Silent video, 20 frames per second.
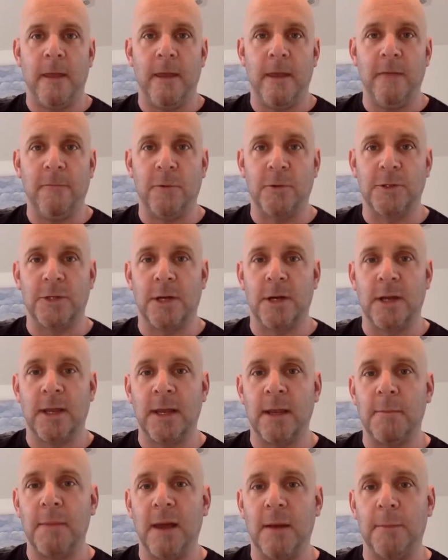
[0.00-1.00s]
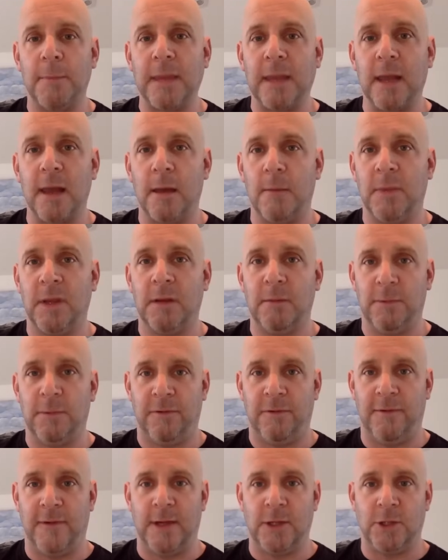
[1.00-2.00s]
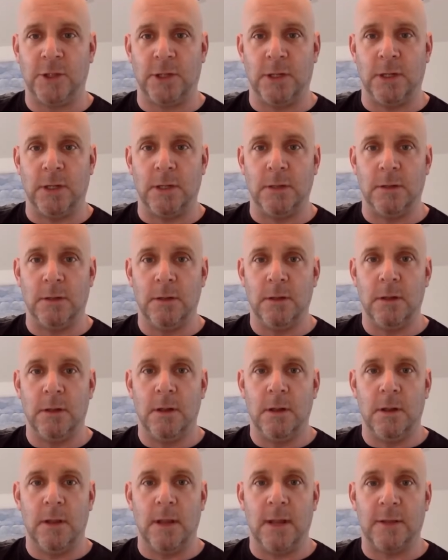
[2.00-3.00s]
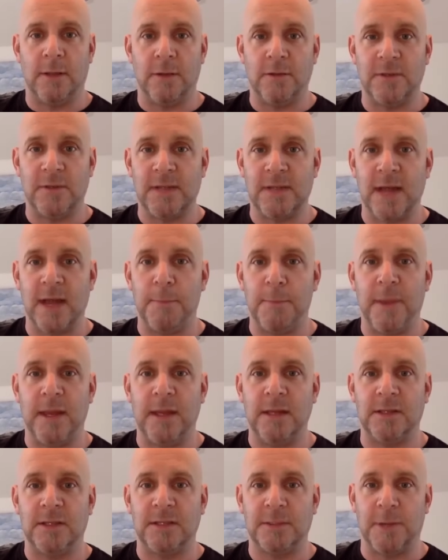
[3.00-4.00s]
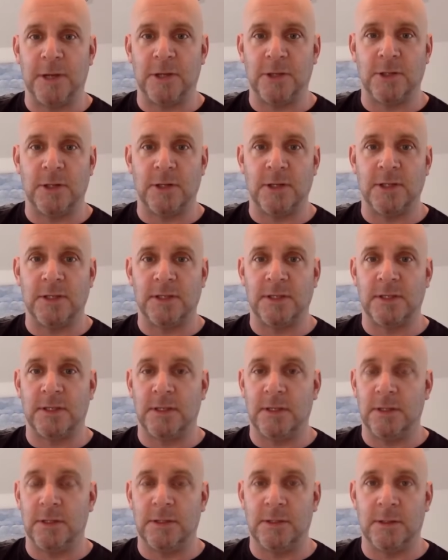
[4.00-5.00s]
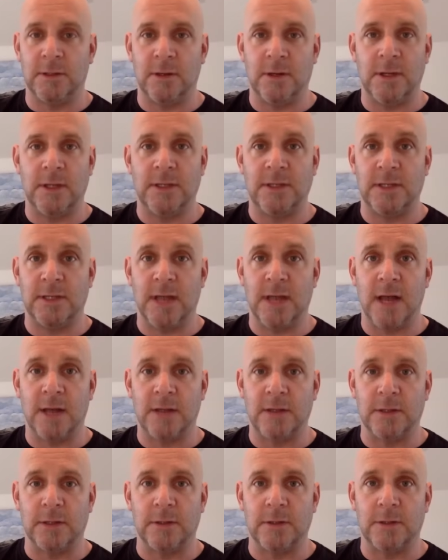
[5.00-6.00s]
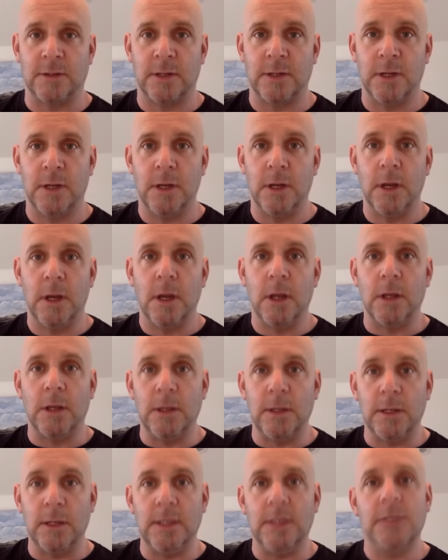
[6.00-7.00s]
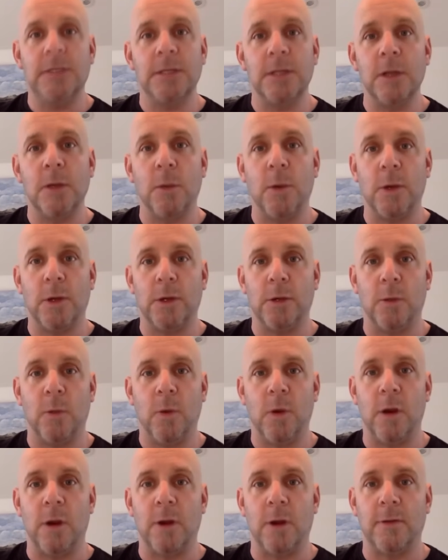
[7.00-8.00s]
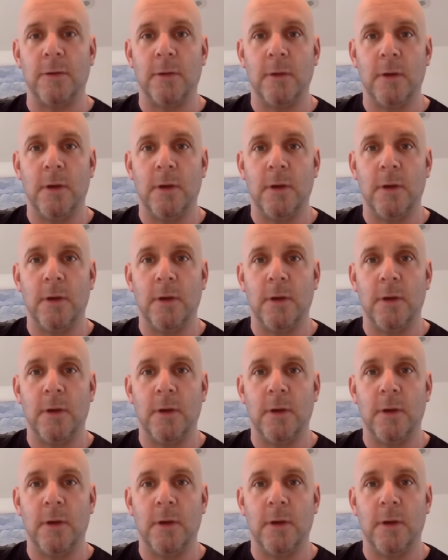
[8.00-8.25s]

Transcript: If we're talking about becoming a professional, like those top paid specialists and attorneys and doctors, you need to know what you're worth.